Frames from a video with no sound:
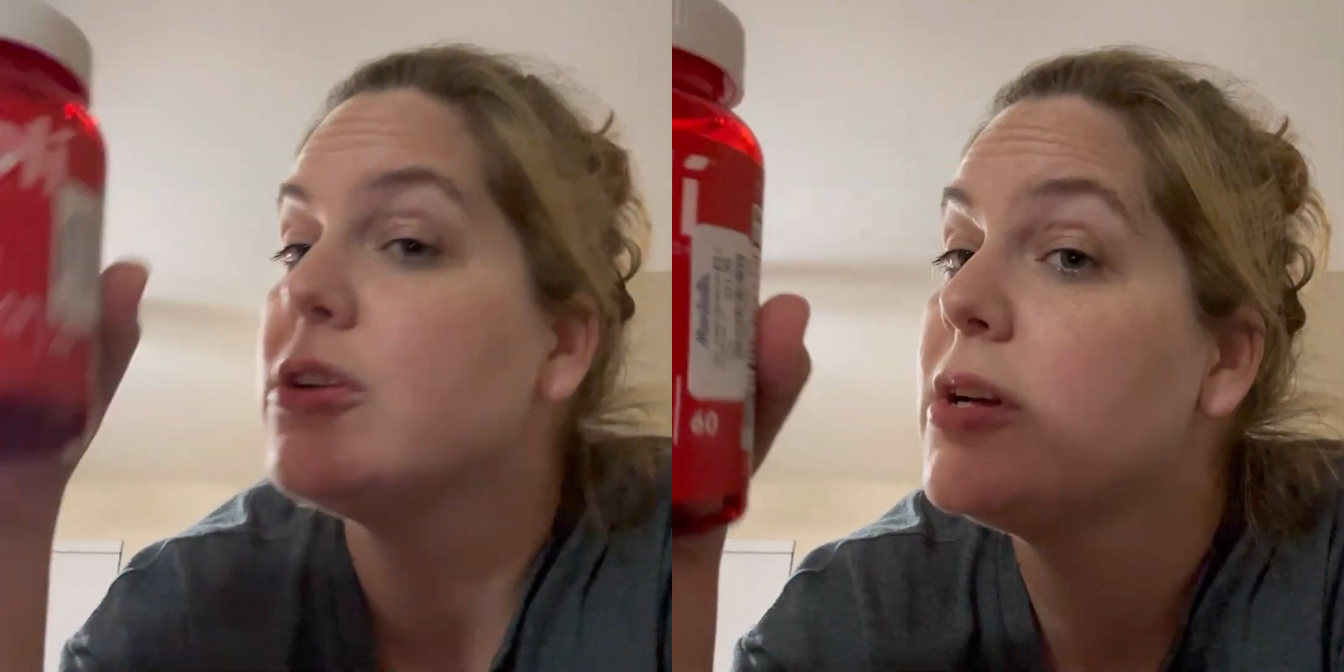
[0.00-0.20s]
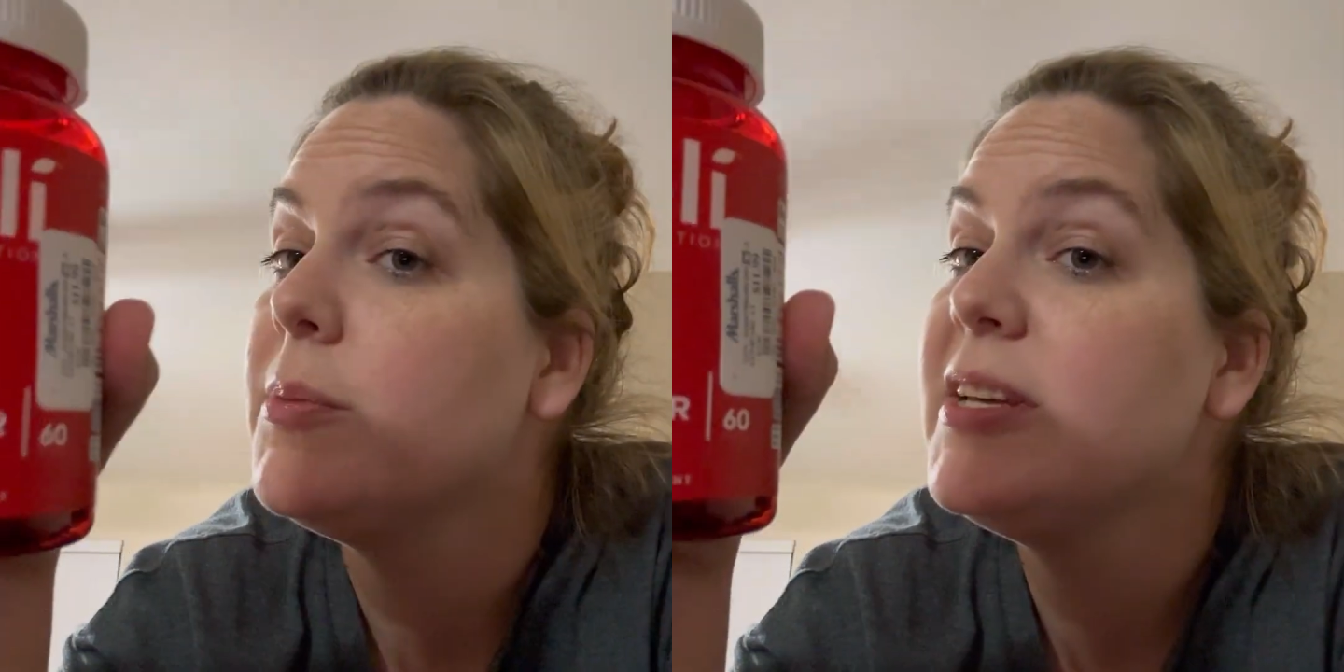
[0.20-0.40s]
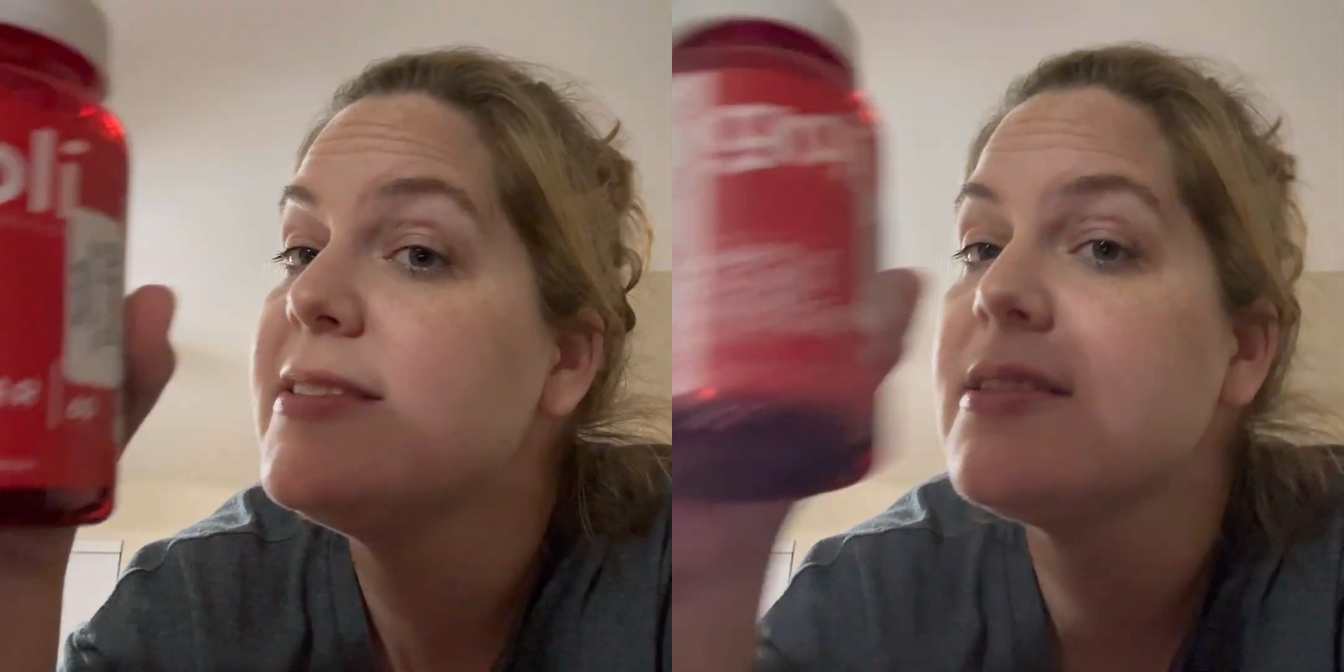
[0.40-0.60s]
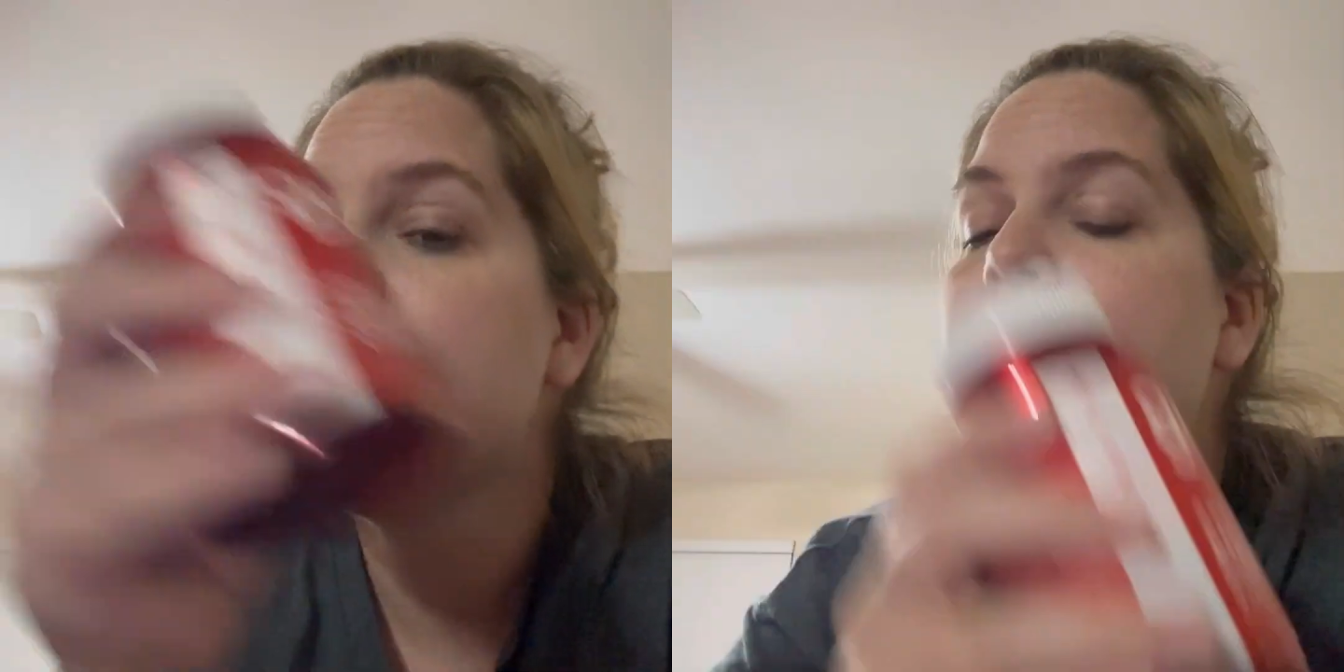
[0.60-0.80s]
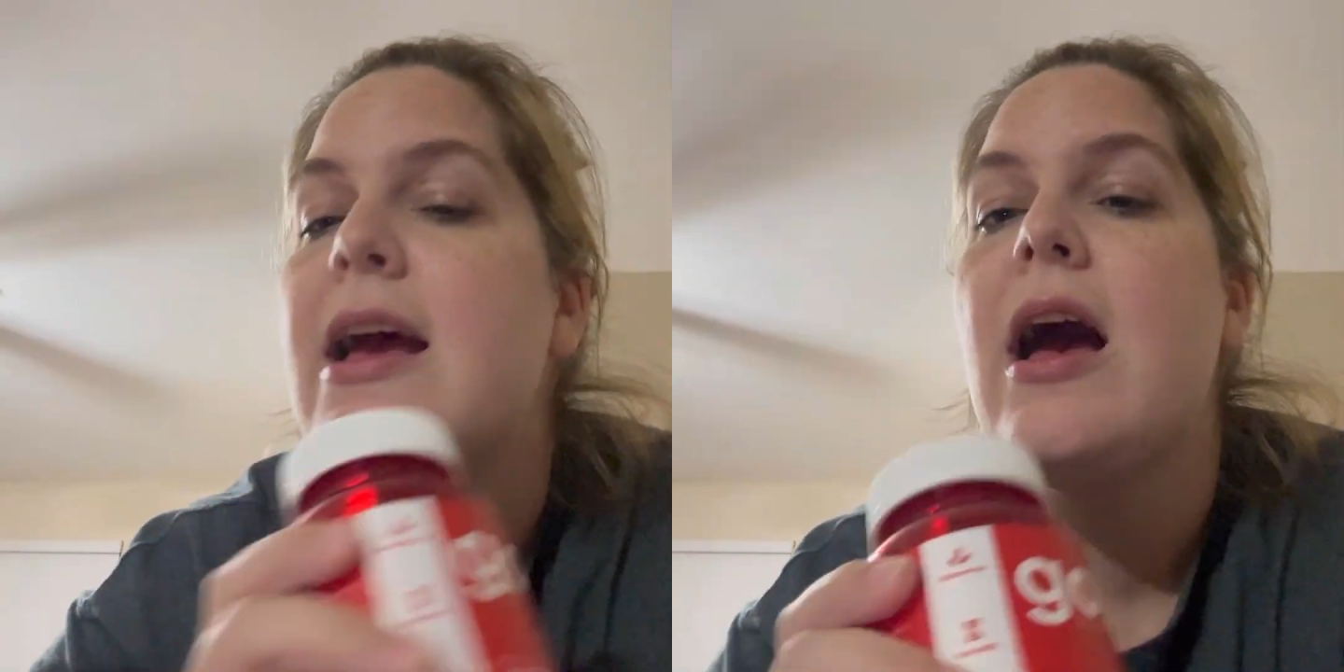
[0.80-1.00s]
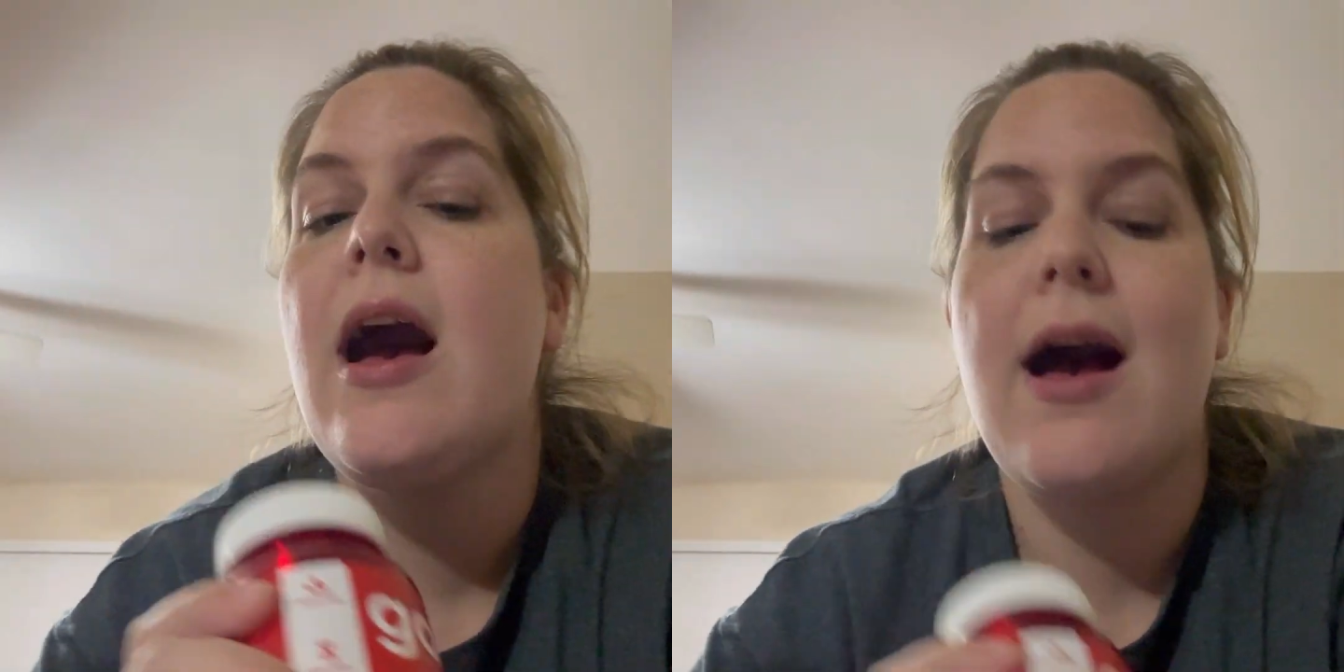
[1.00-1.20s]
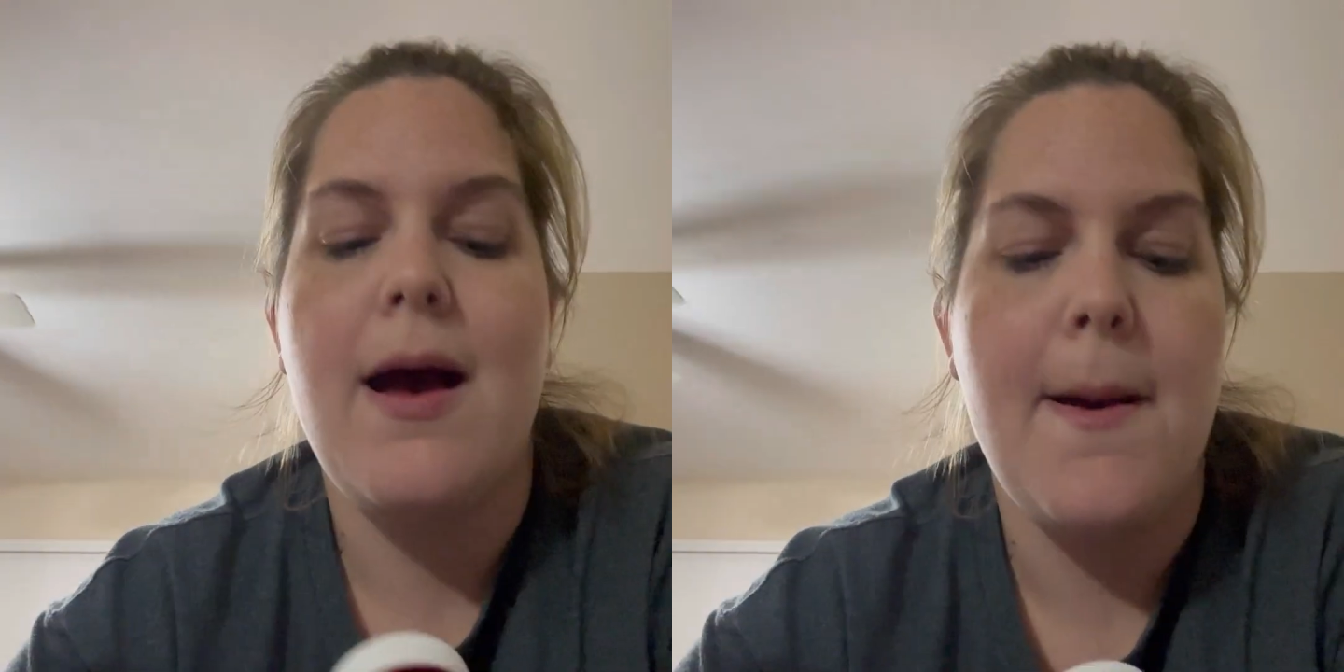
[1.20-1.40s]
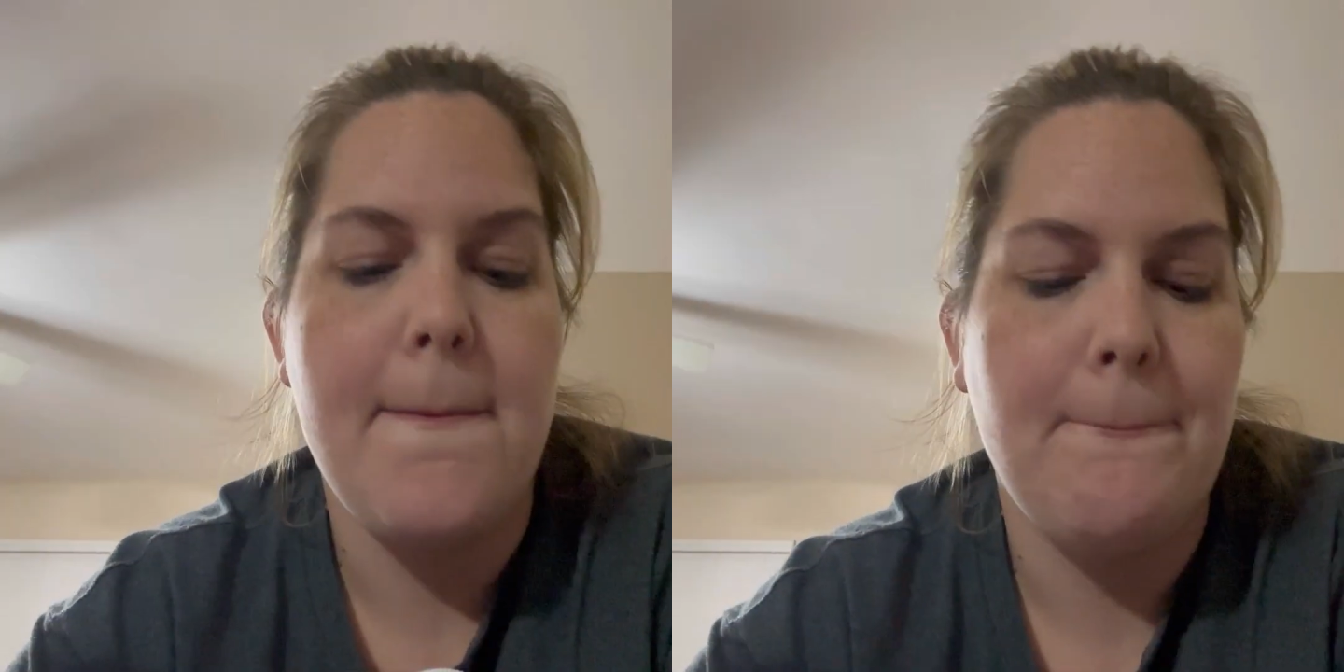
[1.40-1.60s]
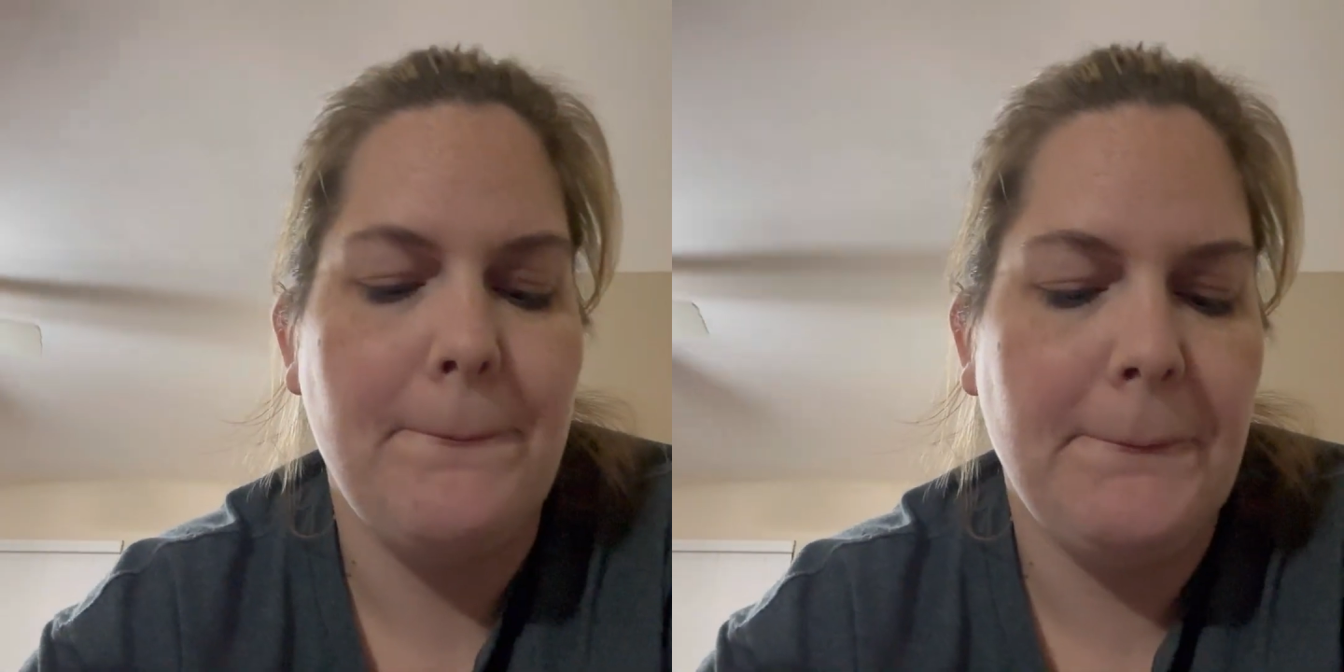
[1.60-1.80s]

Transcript: gummies. Um,